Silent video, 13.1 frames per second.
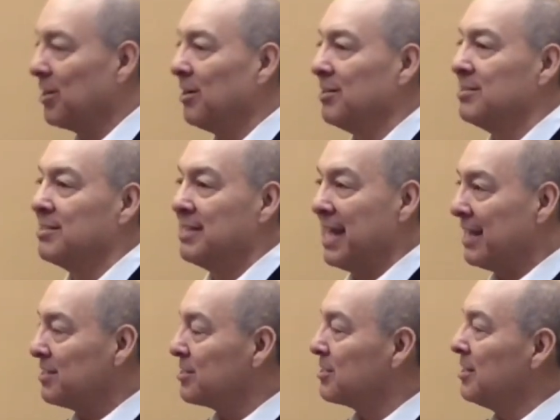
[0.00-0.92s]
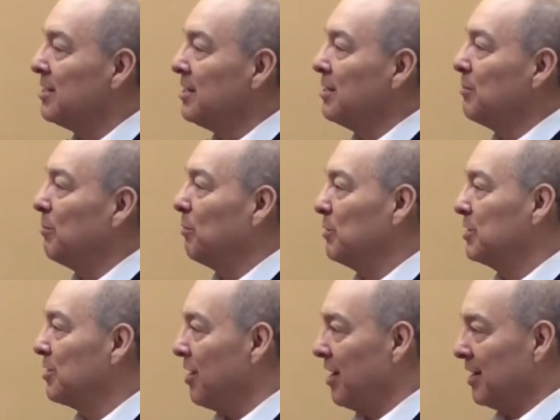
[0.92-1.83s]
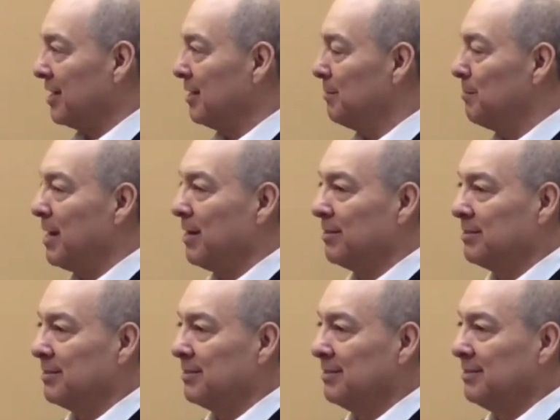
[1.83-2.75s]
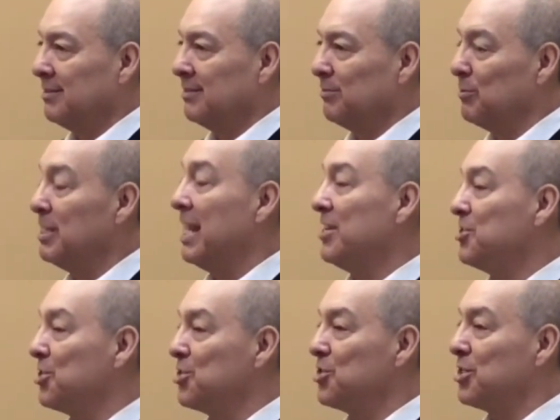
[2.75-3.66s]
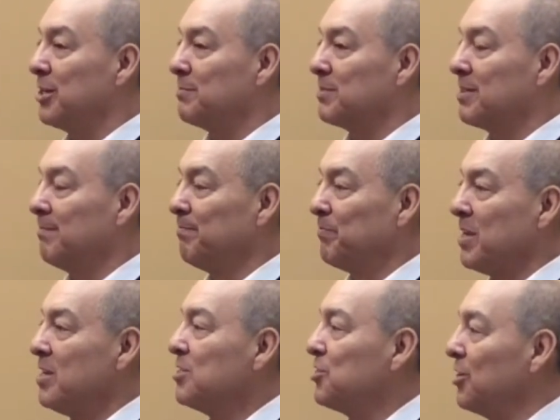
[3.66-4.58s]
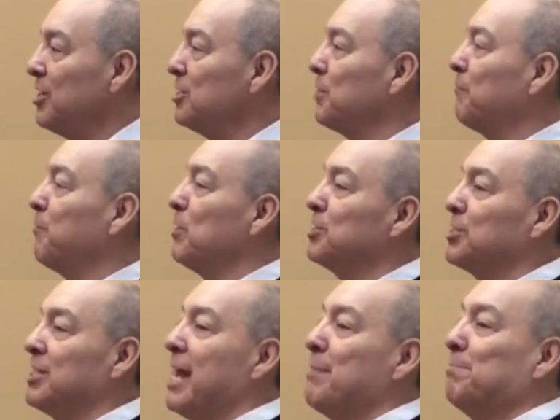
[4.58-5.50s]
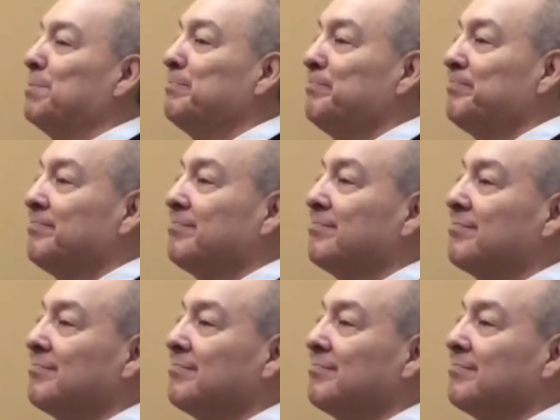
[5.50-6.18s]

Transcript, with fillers: Because that's what we're talking about relationships. So here's the first step.